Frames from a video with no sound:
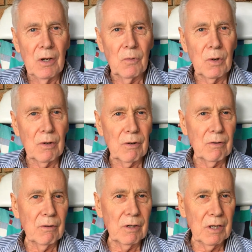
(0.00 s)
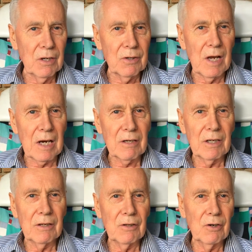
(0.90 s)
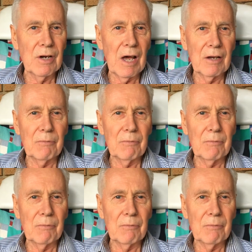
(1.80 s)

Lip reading: where kids actually learn how